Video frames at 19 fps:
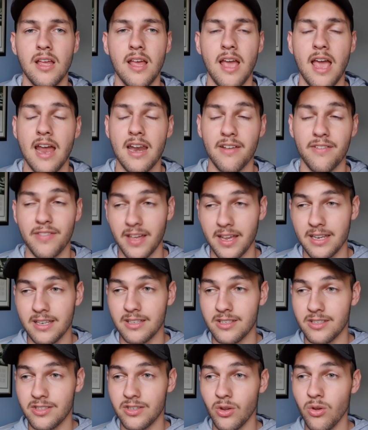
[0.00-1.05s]
And if they
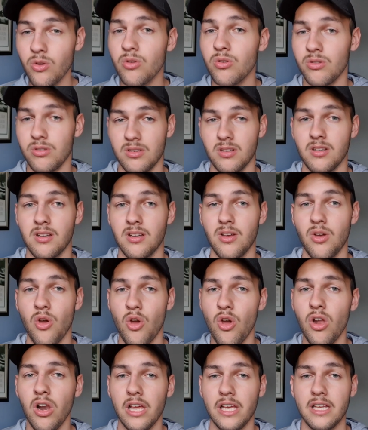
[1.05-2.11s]
do
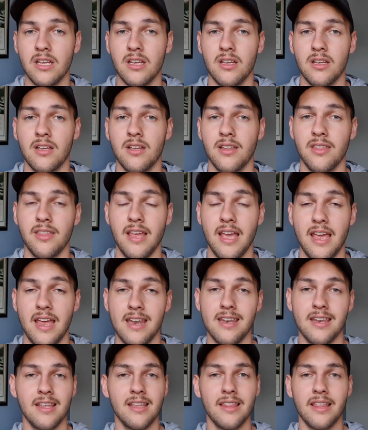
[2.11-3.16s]
early,
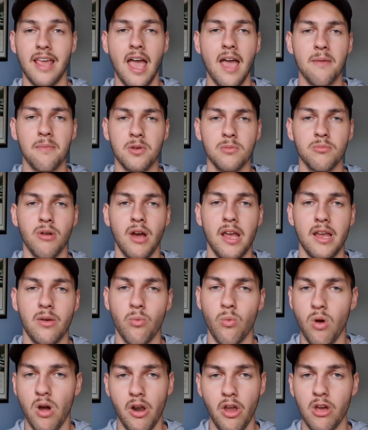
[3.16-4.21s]
then the game could break
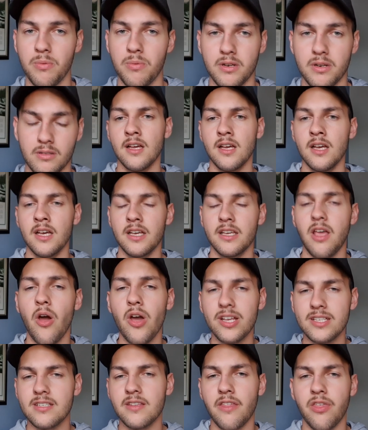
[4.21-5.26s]
wide open. Going
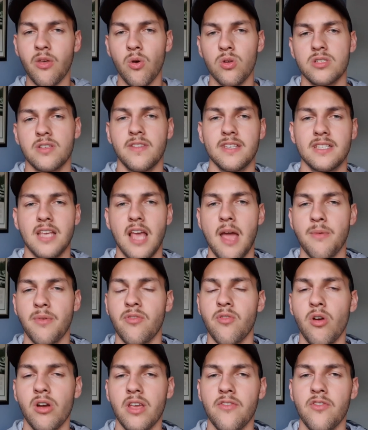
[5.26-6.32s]
into the thoughts of this game
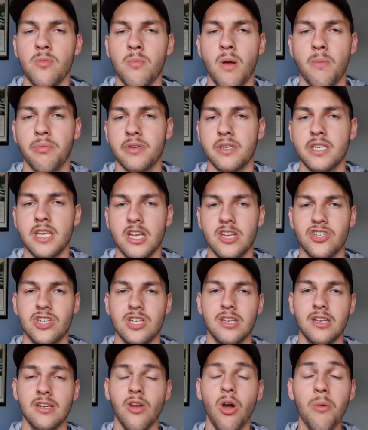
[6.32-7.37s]
before I give you my
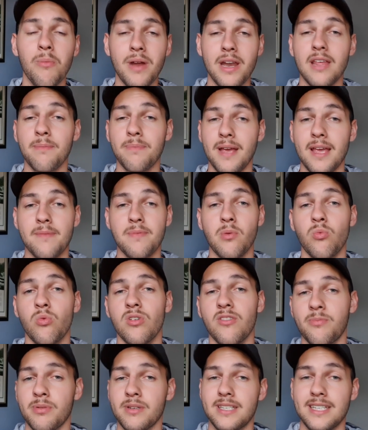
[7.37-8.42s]
prediction, not many people would
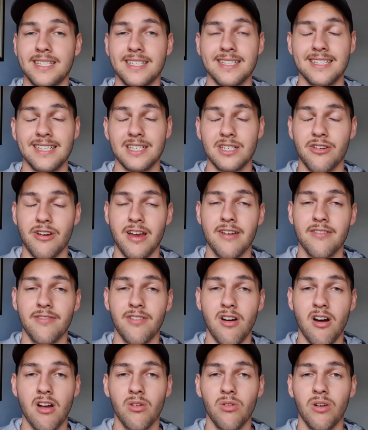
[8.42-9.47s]
have predicted this grand
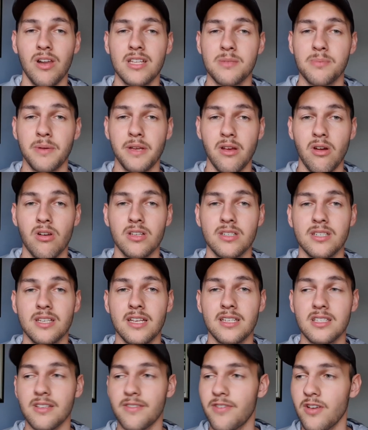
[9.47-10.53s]
final. Let's be honest,
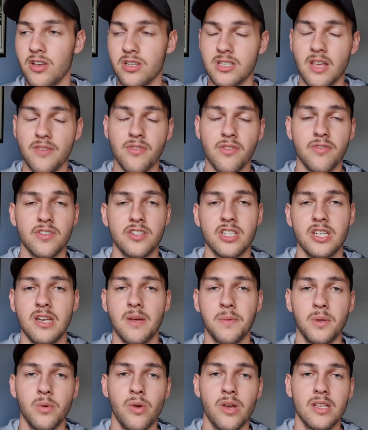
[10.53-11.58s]
it's the first ever for
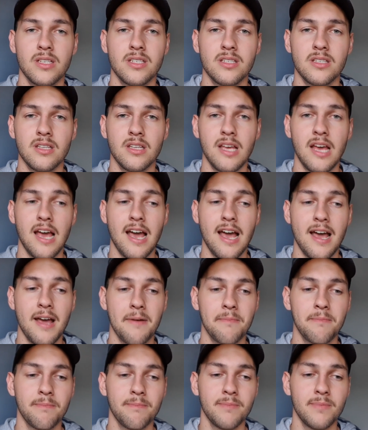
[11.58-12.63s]

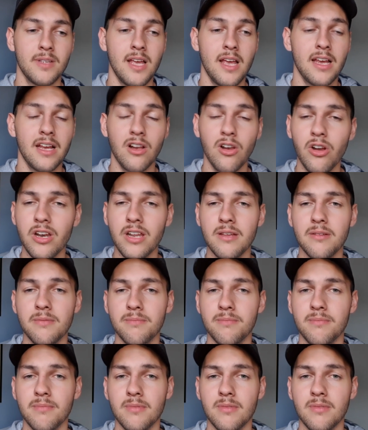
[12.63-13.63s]
GWS, including